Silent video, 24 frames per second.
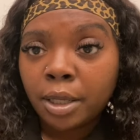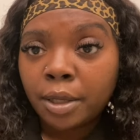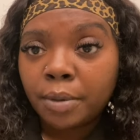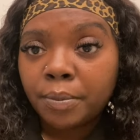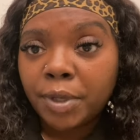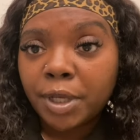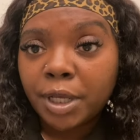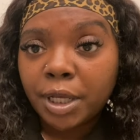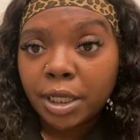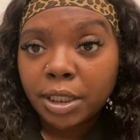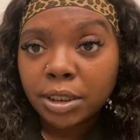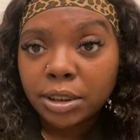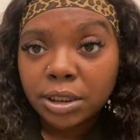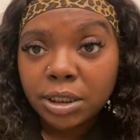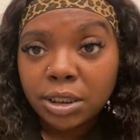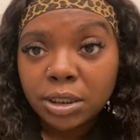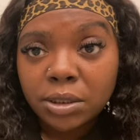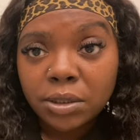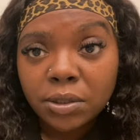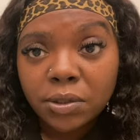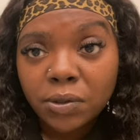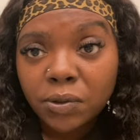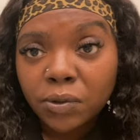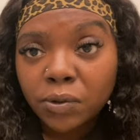because these
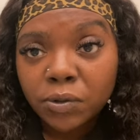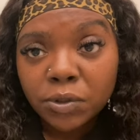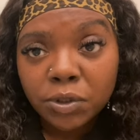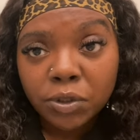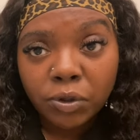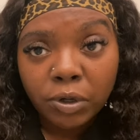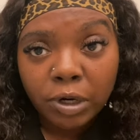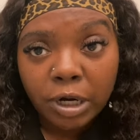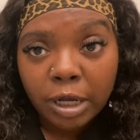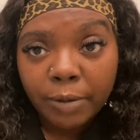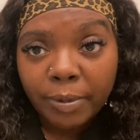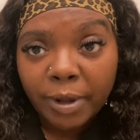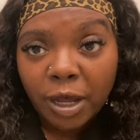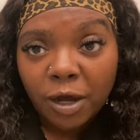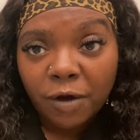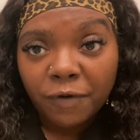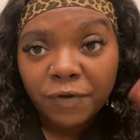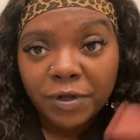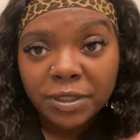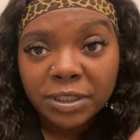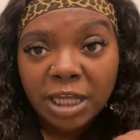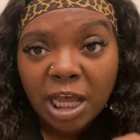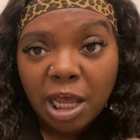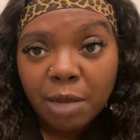little scrub
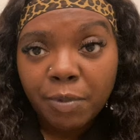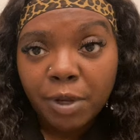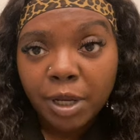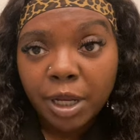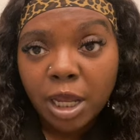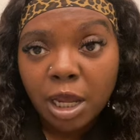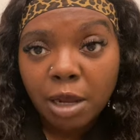outfits I've been